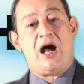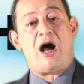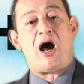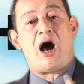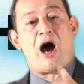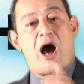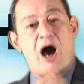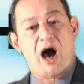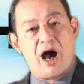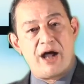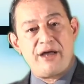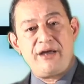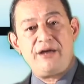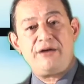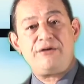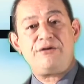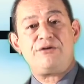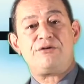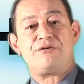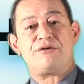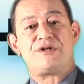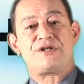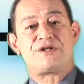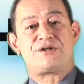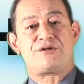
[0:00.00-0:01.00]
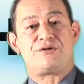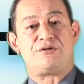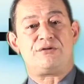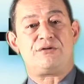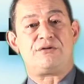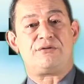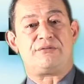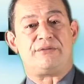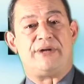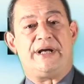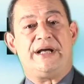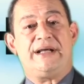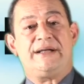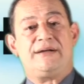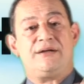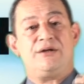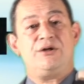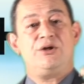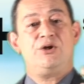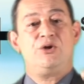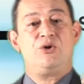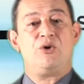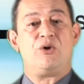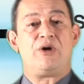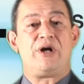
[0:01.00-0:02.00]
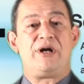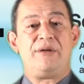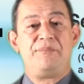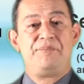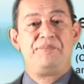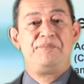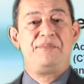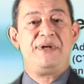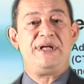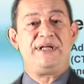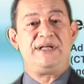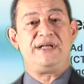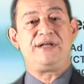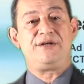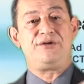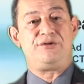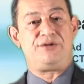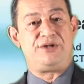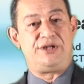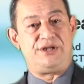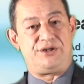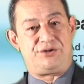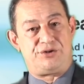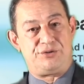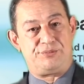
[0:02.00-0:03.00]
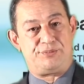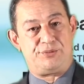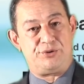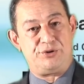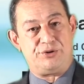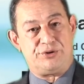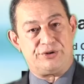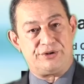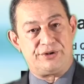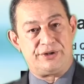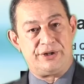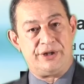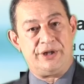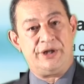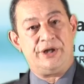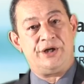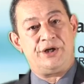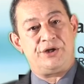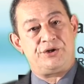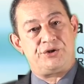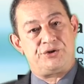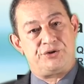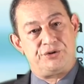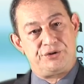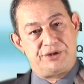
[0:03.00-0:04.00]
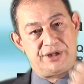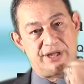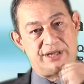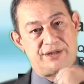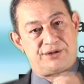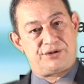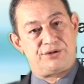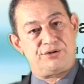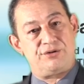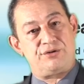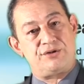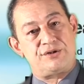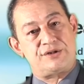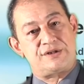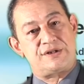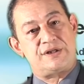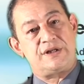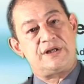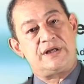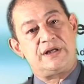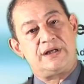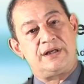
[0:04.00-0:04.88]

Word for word: Higher your score rate, lower bidding you need to put to get those